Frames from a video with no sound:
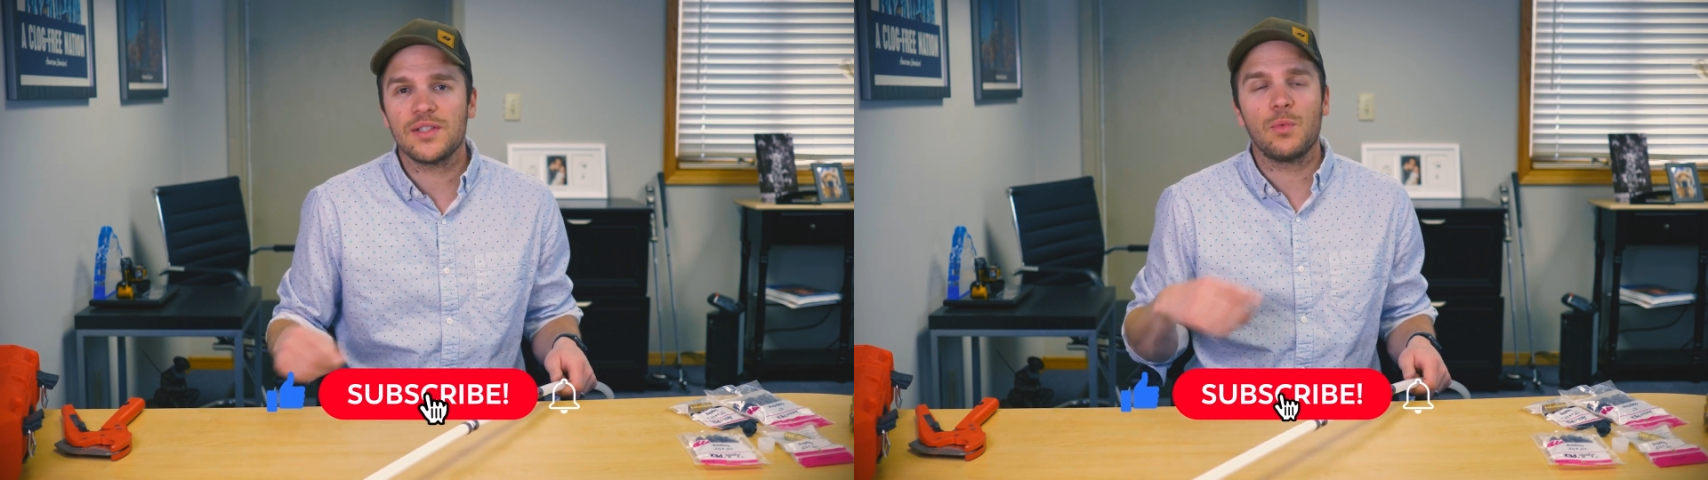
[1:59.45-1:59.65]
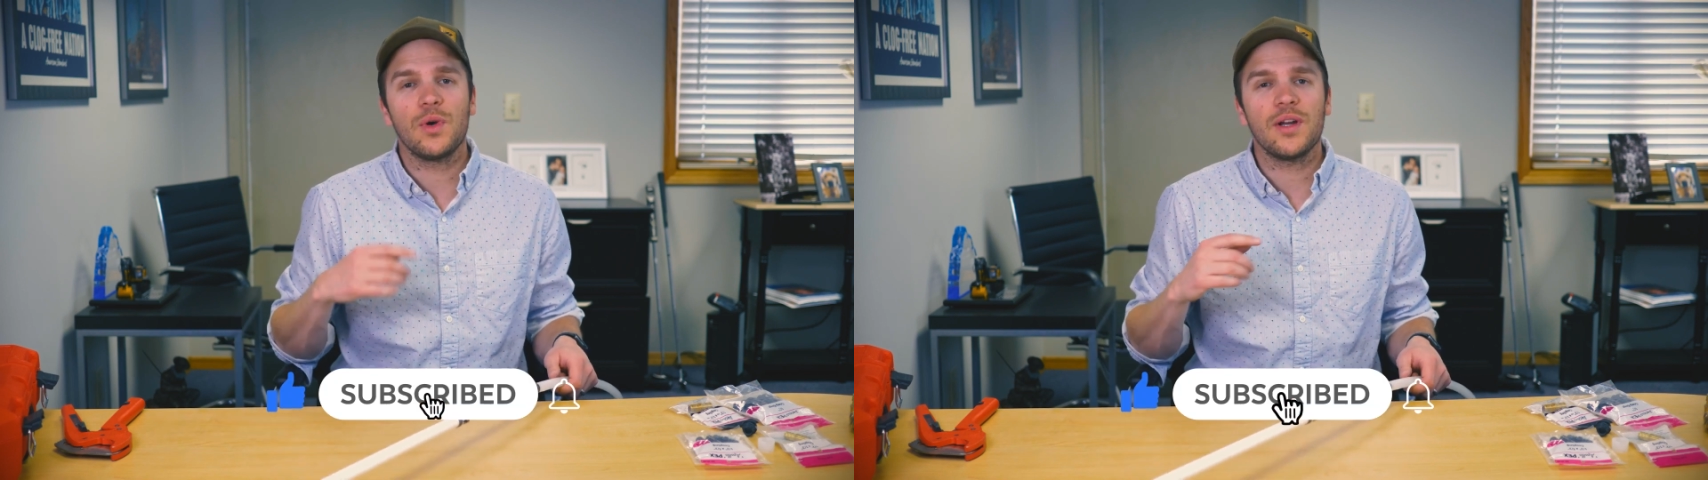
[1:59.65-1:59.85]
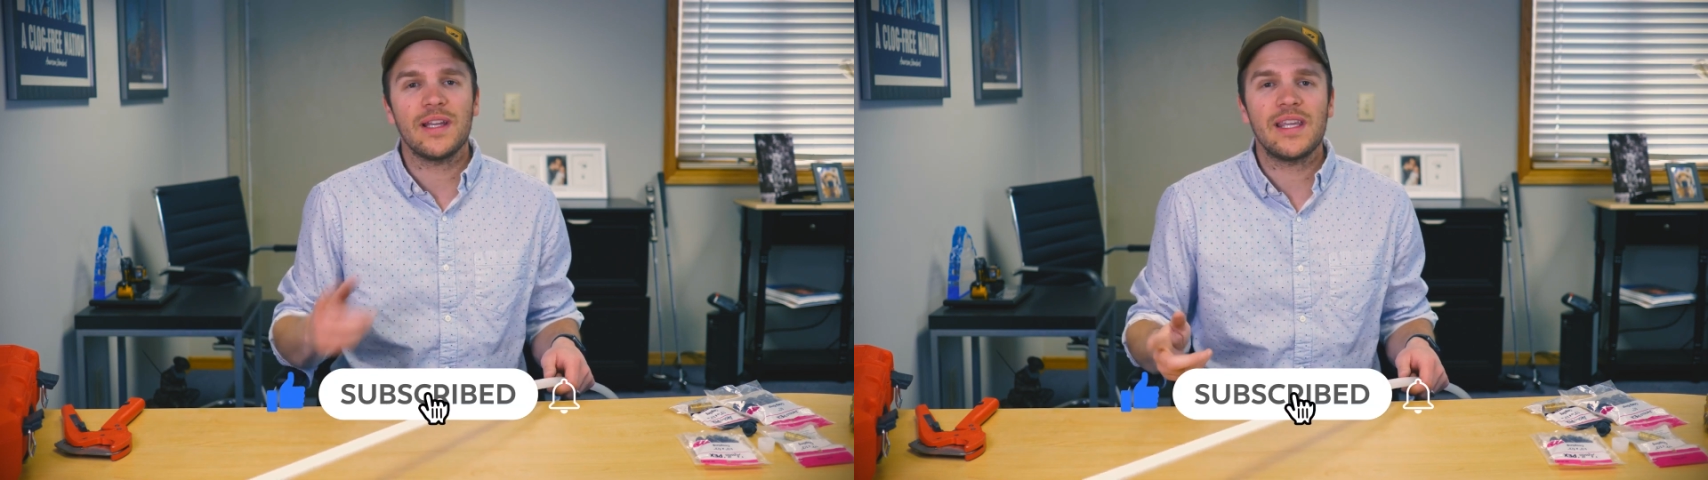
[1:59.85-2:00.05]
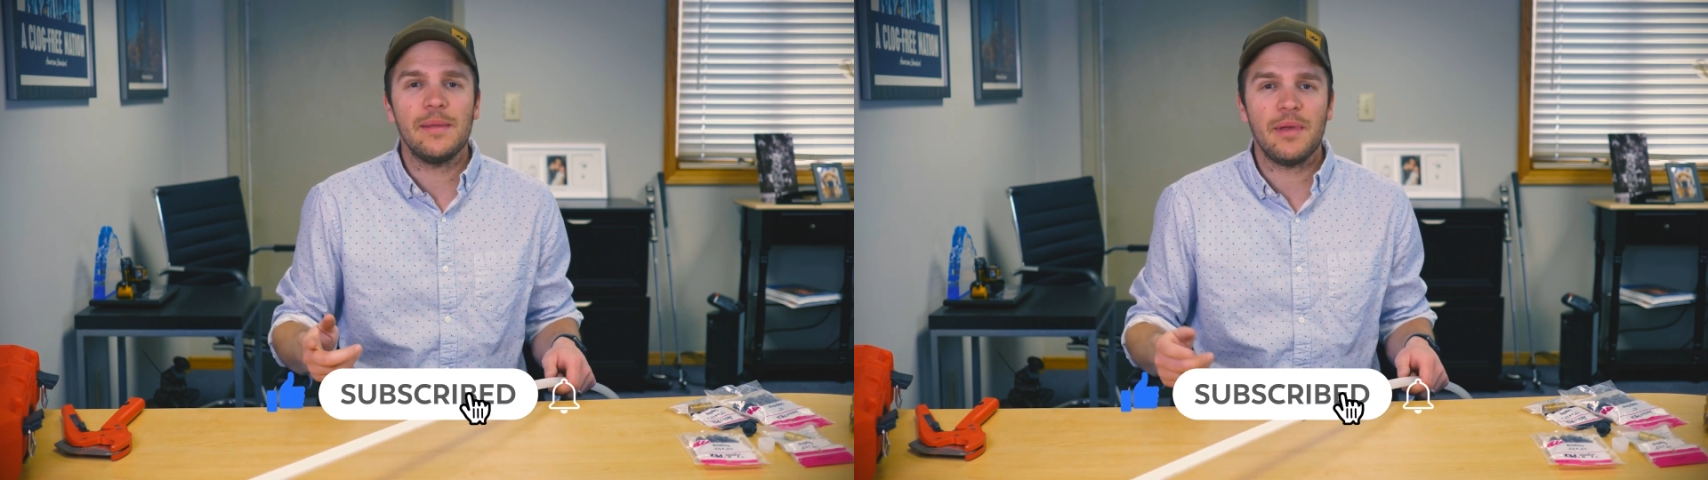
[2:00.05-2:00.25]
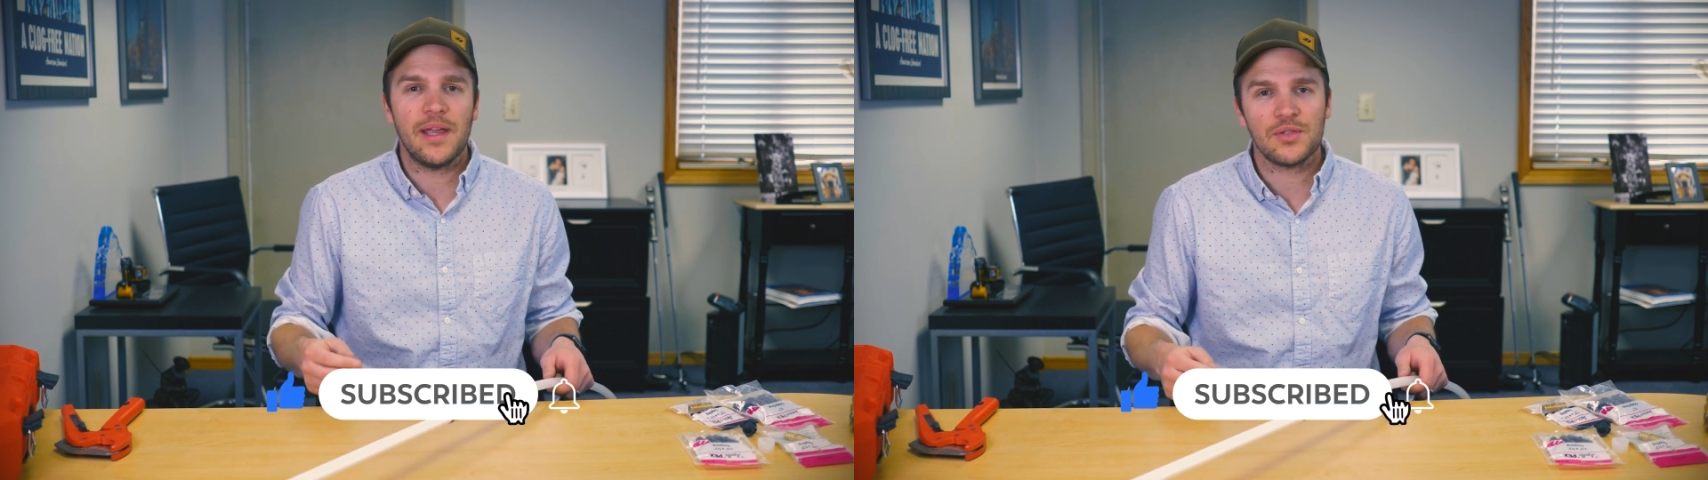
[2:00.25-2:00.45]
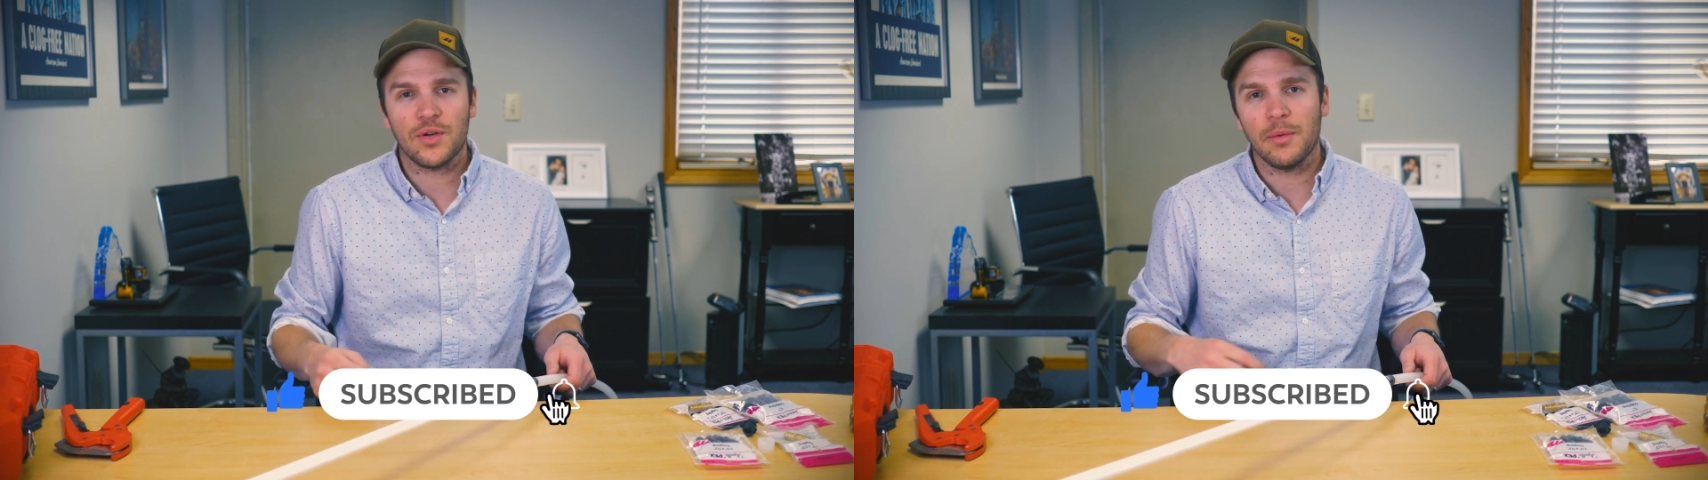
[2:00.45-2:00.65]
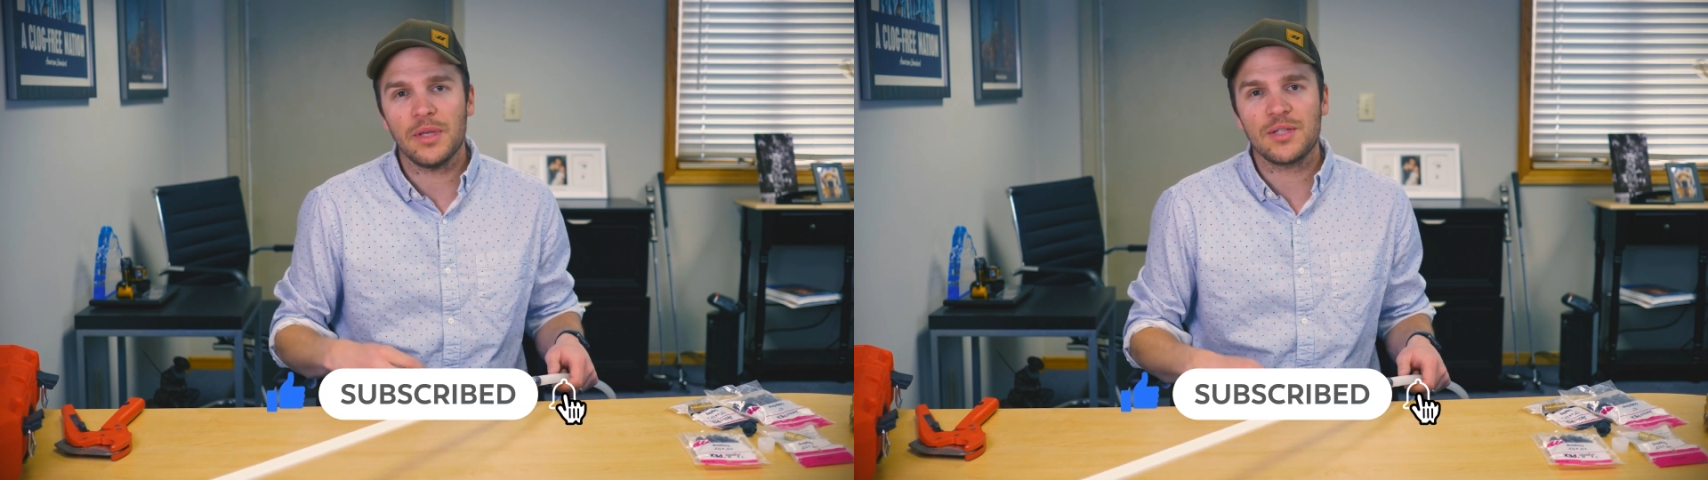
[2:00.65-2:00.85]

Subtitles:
and we're gonna keep answering them as